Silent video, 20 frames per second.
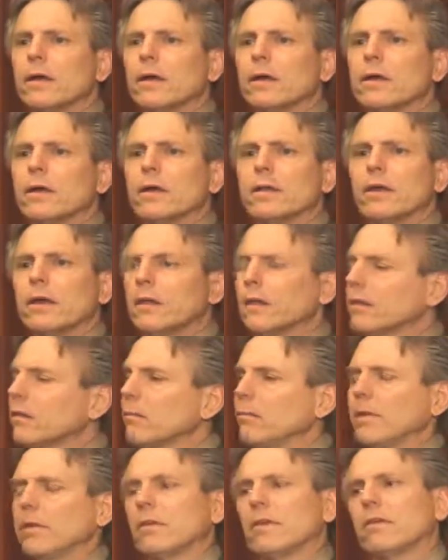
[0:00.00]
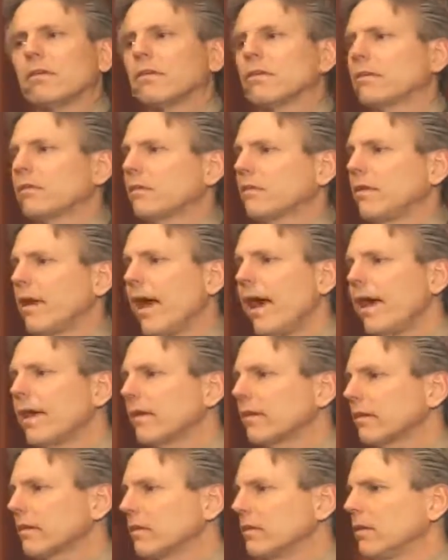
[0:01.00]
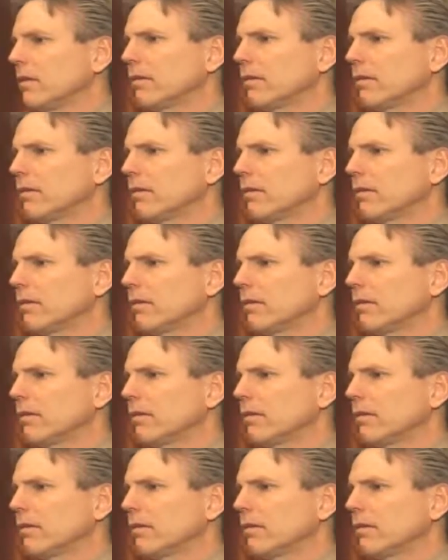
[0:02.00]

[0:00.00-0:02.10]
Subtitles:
They say this task,